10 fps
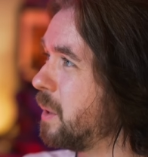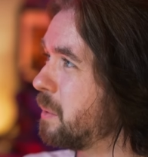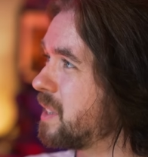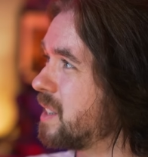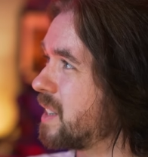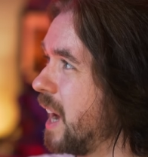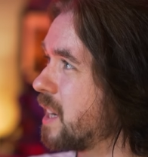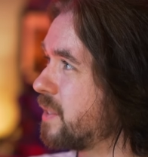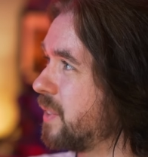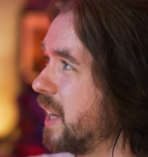What was his
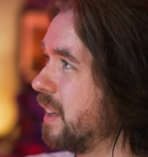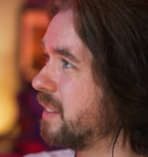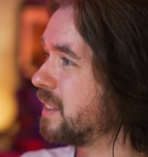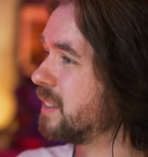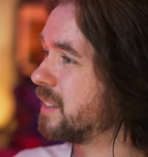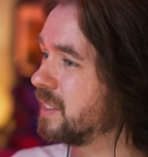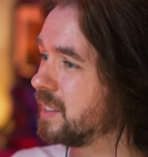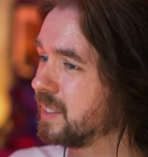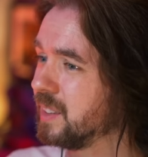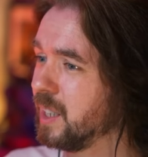catchphrase?
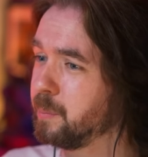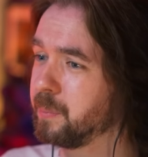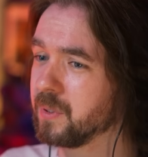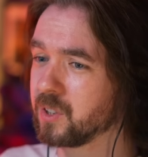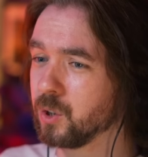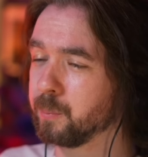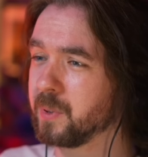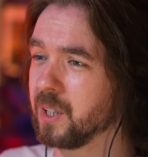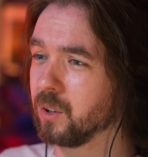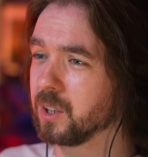
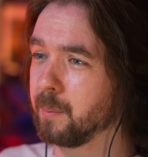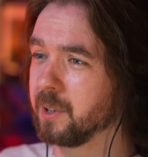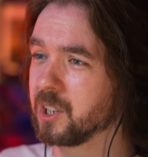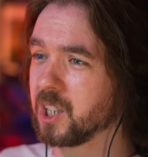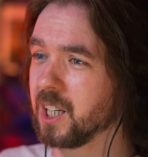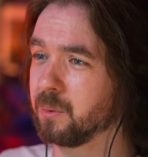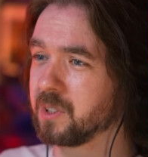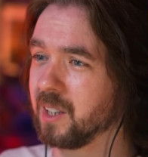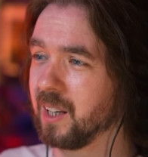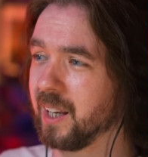Snoop D-O-double-G.
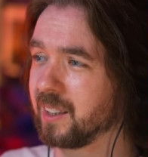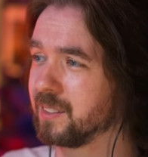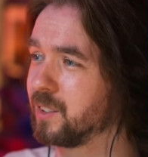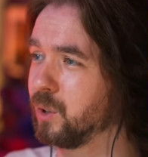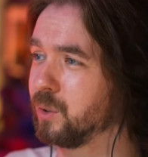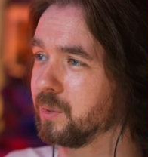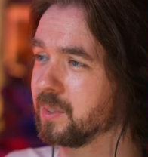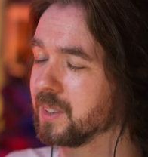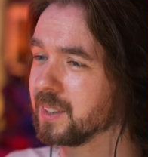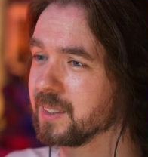Was he like,
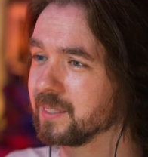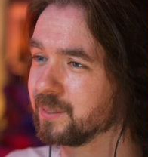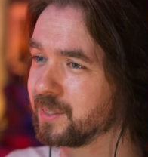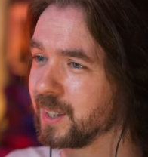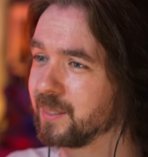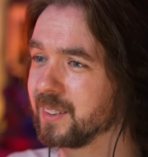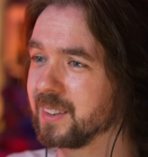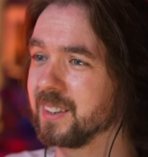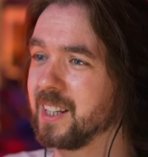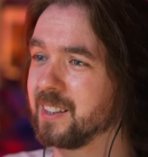dude,
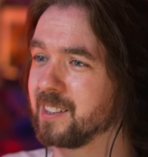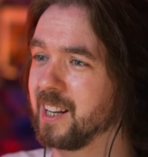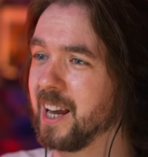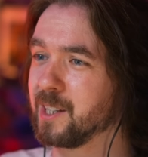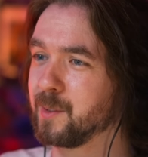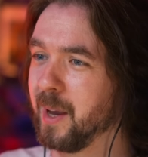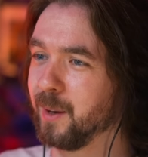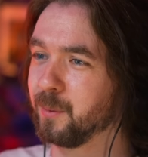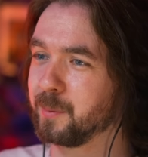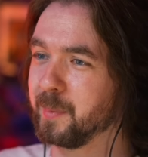hit this lion's
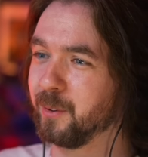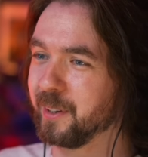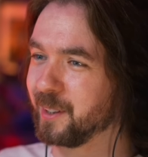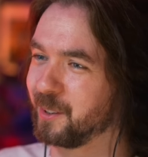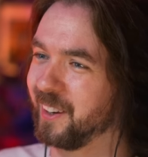mane with me real